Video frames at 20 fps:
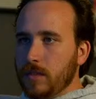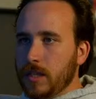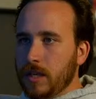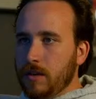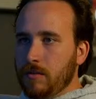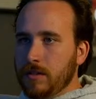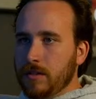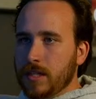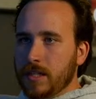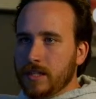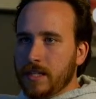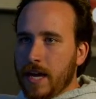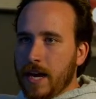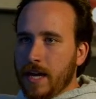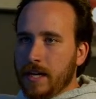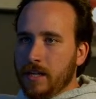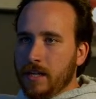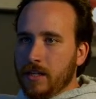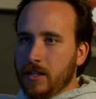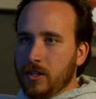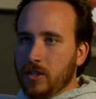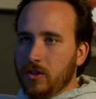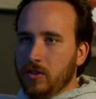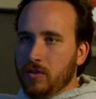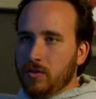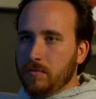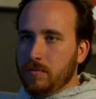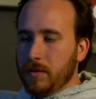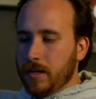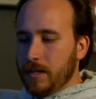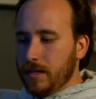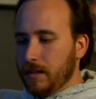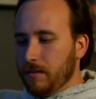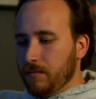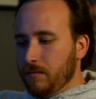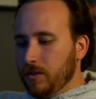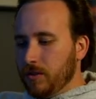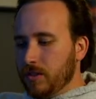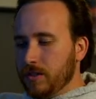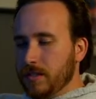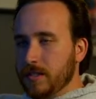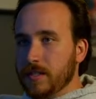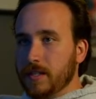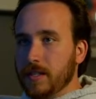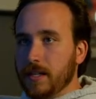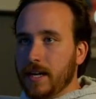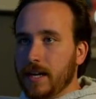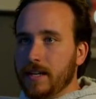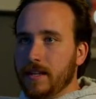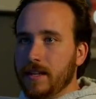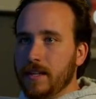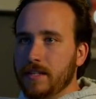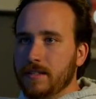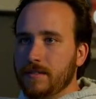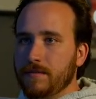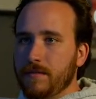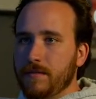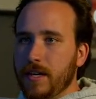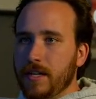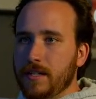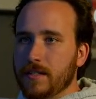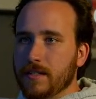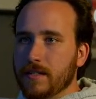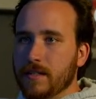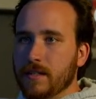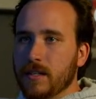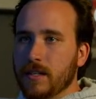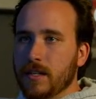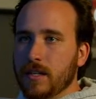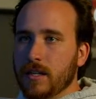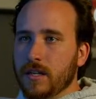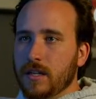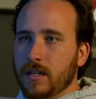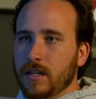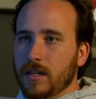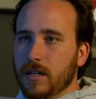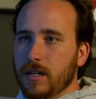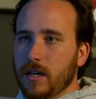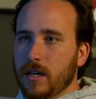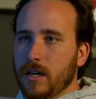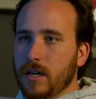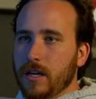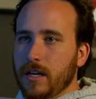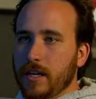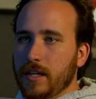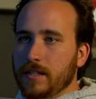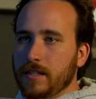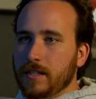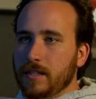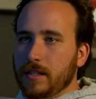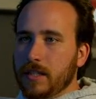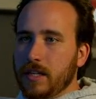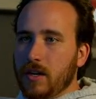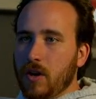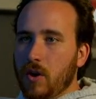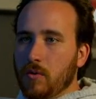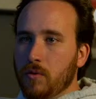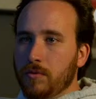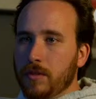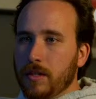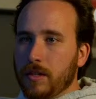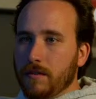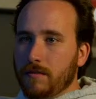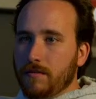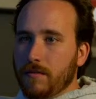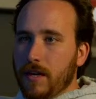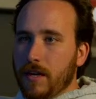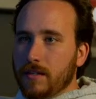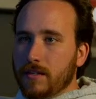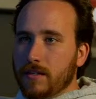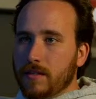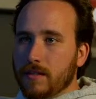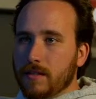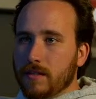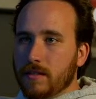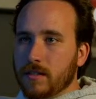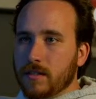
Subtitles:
I always like to add in a cube, and then if we just select this face and delete only the face,